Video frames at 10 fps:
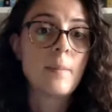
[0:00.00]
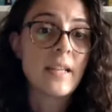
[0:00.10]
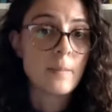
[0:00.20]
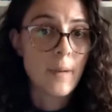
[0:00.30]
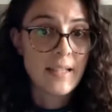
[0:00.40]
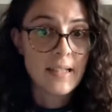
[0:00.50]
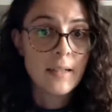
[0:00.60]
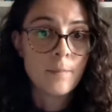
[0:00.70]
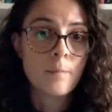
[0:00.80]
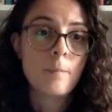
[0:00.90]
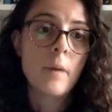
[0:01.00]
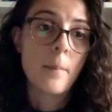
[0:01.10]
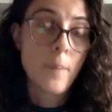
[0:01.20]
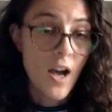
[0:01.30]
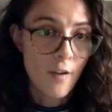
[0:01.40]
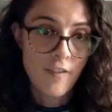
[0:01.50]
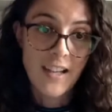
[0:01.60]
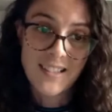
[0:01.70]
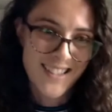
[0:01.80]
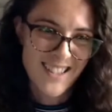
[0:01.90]
makes better, but
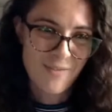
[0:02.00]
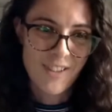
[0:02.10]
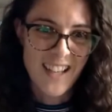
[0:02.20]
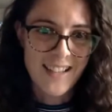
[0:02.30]
perfect doesn't really